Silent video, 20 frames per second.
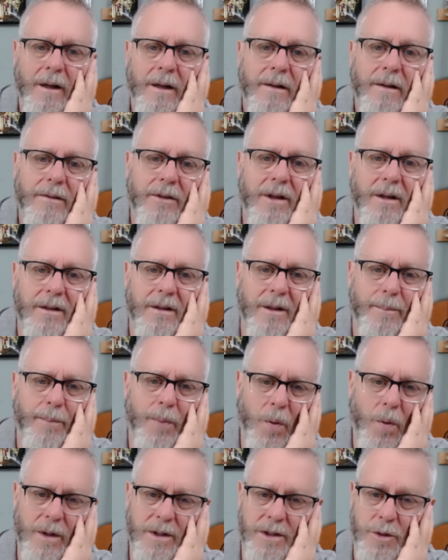The
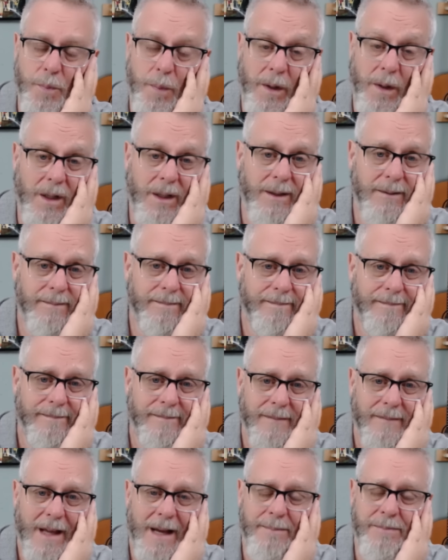poor in spirit,
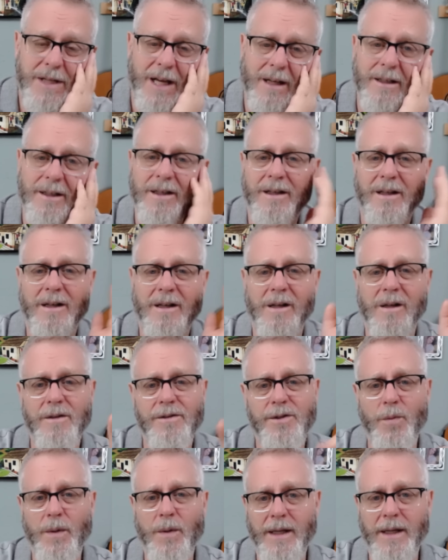I'm telling you, the
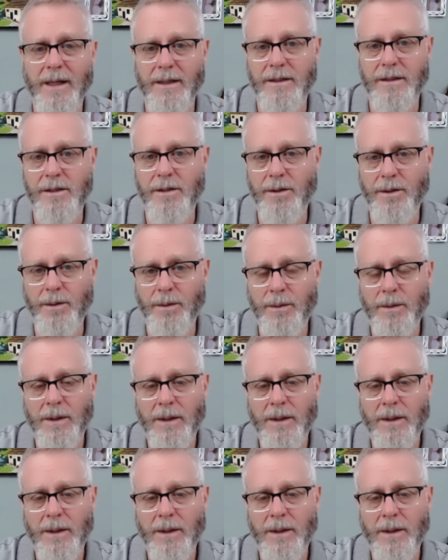closer we get to